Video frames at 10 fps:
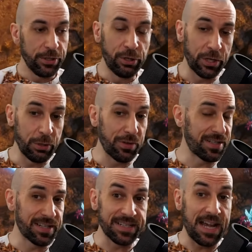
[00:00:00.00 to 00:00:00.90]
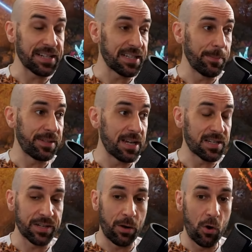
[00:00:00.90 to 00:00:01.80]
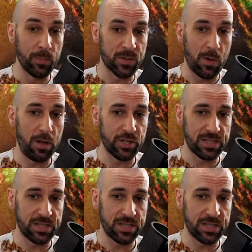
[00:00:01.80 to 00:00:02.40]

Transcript: You can do this exact same test at home as well.